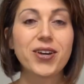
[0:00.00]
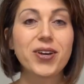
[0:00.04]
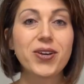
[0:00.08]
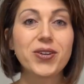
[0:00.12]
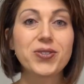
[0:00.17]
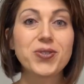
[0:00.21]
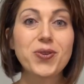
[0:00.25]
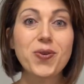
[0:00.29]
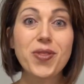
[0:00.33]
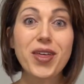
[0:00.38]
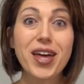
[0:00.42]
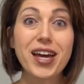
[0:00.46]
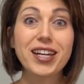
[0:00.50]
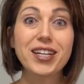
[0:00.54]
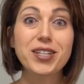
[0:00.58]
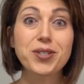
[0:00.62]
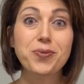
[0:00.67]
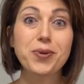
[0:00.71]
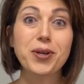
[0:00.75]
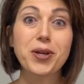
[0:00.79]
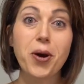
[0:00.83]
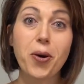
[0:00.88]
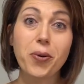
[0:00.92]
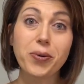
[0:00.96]
So then as
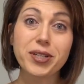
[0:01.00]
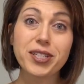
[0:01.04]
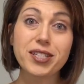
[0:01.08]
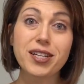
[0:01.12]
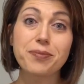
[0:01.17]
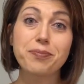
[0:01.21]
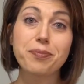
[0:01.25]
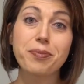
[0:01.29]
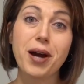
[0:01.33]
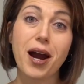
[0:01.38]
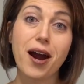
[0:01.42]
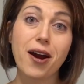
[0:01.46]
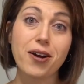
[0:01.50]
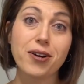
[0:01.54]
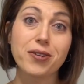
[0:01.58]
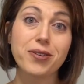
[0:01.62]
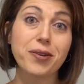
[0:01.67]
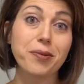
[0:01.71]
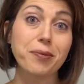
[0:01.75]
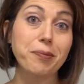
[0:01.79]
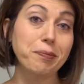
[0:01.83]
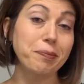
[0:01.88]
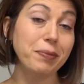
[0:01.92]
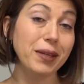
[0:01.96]
we go into
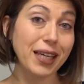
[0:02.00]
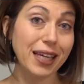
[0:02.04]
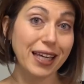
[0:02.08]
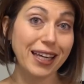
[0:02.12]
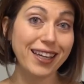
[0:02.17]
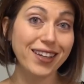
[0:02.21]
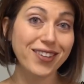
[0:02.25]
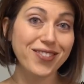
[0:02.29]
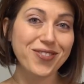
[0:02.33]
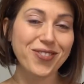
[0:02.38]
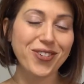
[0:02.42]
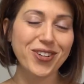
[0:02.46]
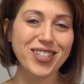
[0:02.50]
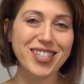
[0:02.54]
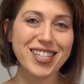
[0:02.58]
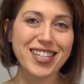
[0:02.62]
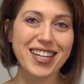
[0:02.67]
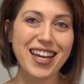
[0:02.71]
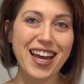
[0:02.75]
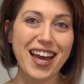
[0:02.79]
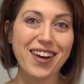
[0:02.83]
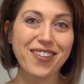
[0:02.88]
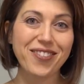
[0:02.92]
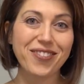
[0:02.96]
Part B for
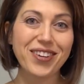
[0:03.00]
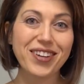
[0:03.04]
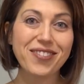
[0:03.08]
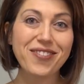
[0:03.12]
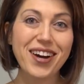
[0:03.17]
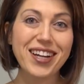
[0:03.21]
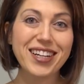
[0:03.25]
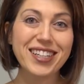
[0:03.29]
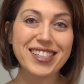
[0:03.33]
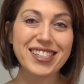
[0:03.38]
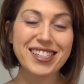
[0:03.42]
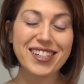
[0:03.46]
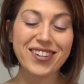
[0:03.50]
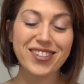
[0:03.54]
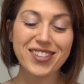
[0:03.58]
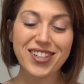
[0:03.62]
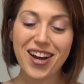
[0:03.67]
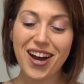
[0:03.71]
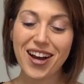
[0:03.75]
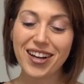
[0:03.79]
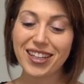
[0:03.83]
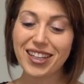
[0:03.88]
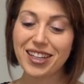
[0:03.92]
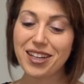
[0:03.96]
today, we want to start
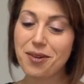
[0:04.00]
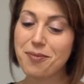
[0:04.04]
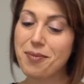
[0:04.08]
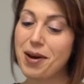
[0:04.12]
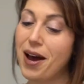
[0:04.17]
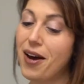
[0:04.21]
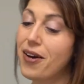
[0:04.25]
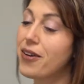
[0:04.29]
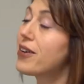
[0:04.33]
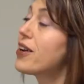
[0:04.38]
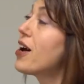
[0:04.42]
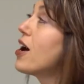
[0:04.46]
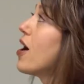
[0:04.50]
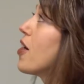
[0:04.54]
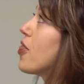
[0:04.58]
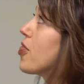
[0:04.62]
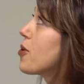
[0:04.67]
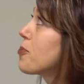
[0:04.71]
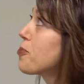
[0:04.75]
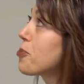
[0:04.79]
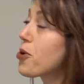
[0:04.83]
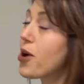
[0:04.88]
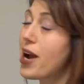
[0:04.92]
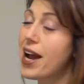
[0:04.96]
talking about the
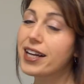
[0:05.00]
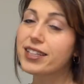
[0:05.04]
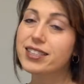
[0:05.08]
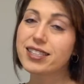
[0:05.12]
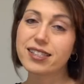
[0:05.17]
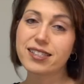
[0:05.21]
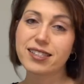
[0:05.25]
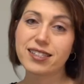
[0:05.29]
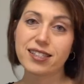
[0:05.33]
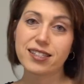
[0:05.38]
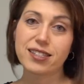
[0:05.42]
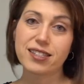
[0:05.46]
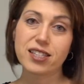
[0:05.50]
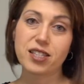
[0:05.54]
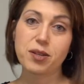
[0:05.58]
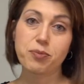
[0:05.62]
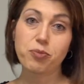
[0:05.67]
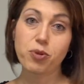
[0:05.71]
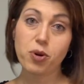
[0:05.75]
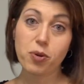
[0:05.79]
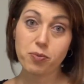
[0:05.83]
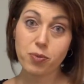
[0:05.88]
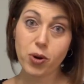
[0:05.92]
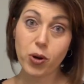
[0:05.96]
practices that
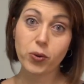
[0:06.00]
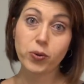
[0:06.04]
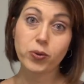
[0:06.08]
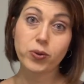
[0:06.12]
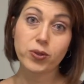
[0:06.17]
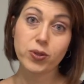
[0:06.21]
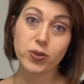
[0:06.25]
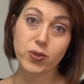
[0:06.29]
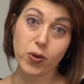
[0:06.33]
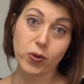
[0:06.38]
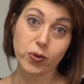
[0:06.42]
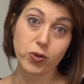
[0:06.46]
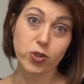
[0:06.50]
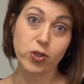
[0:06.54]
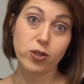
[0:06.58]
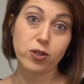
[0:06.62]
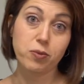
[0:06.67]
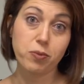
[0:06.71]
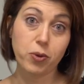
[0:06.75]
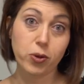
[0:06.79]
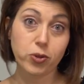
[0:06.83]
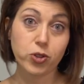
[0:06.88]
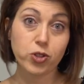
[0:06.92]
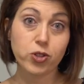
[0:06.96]
promote social and
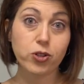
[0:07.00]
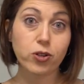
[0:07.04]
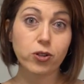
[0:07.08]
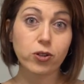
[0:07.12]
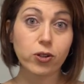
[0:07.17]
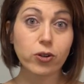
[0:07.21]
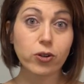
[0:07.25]
emotional